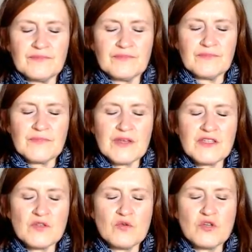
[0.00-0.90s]
And
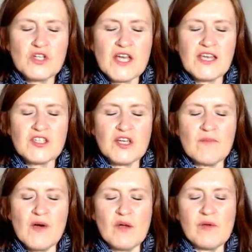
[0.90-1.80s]
it's all changing
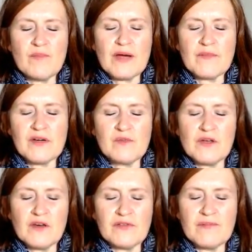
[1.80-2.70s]
moment by moment
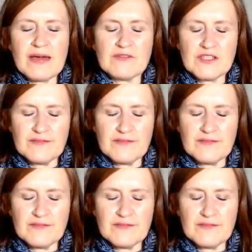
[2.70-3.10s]
on the mountain.